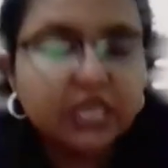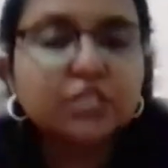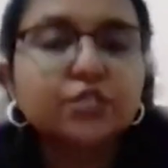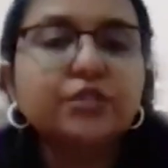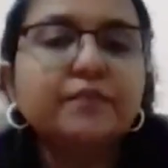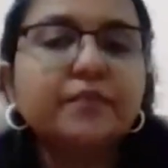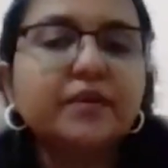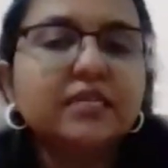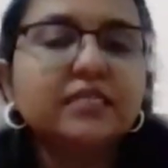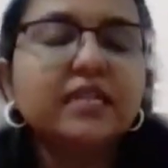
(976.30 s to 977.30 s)
So the
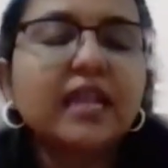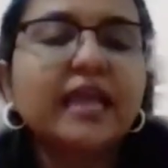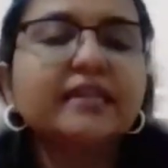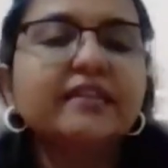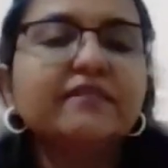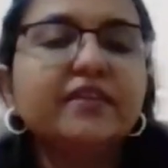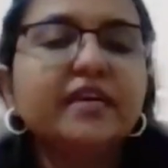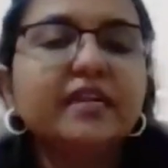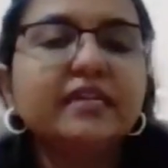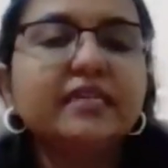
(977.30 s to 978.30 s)
person had
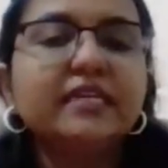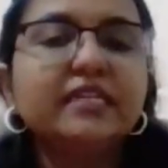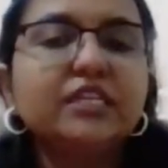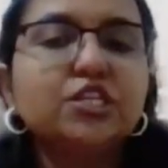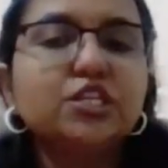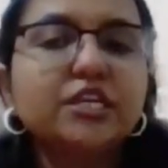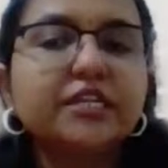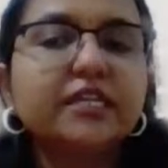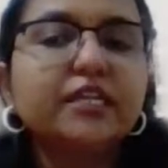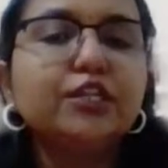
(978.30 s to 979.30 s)
difficulty
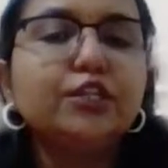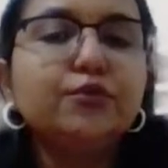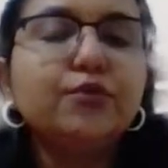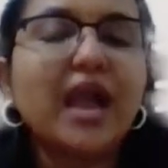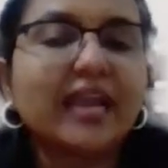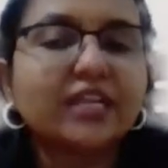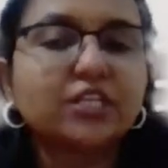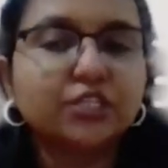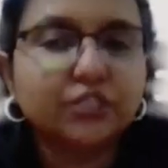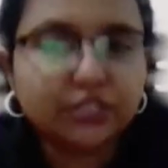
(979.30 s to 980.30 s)
initiating new
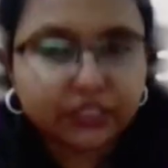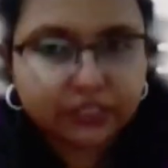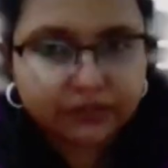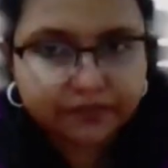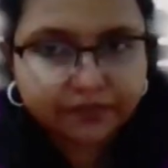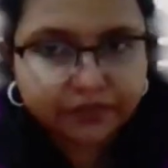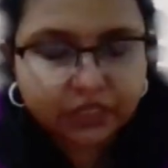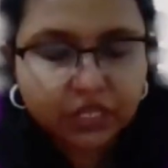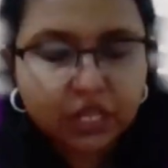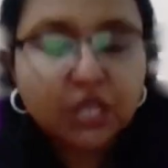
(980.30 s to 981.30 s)
actions.
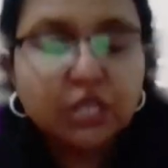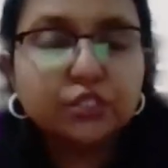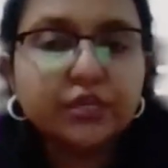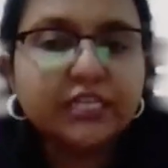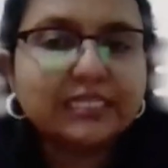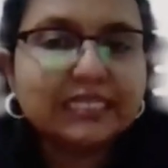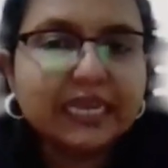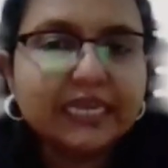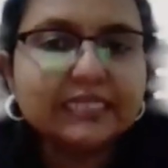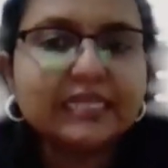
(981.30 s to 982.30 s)
So his
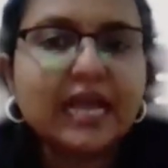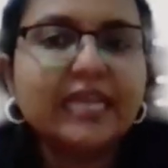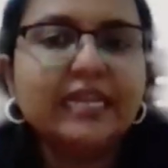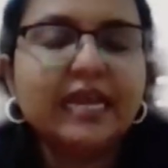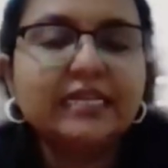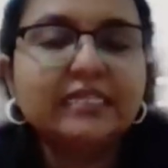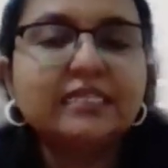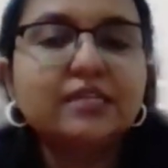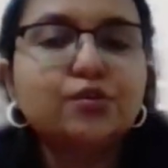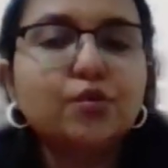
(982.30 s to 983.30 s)
case
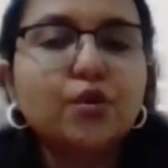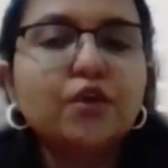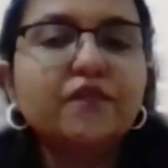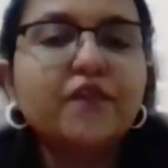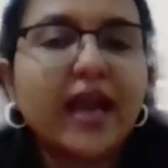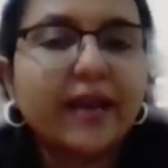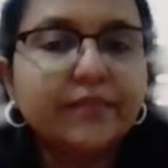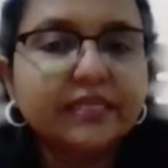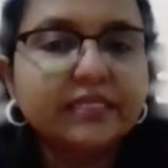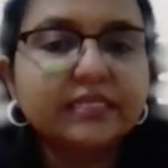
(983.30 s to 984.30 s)
highlights the role of
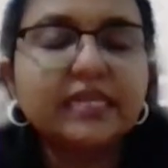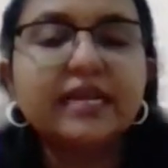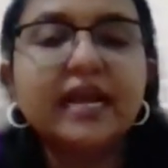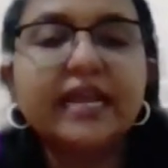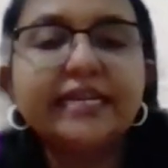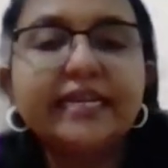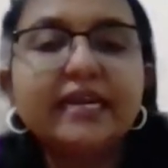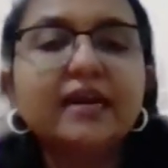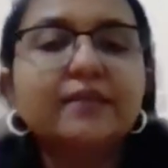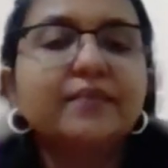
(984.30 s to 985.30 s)
habits in
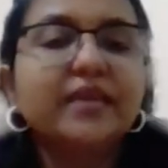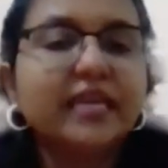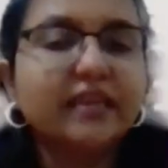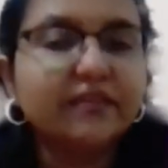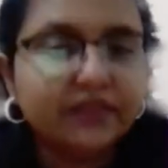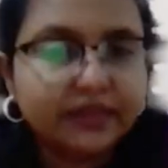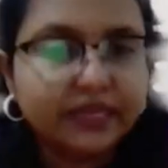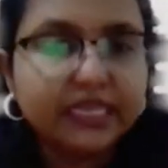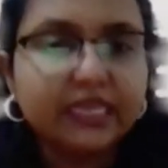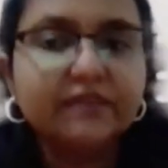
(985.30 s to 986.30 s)
guiding our
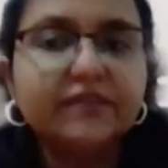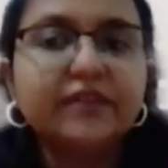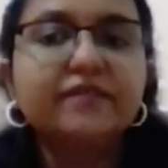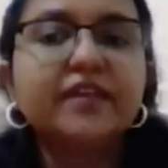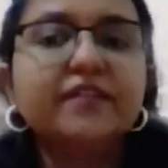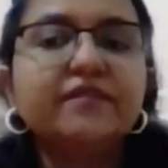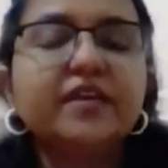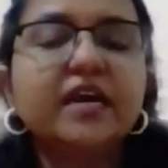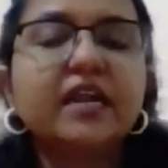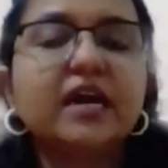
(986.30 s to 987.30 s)
behavior, even when
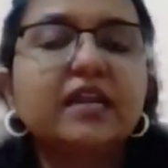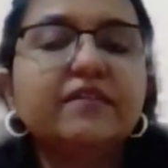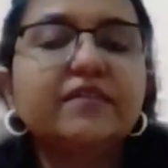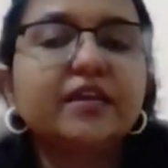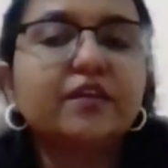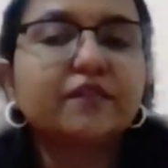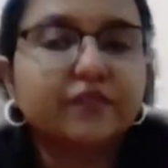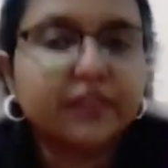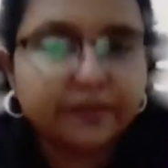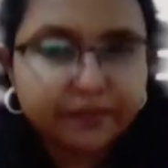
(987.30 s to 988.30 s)
we are unaware of
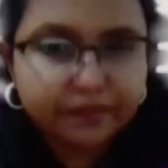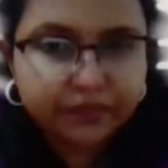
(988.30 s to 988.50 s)
them.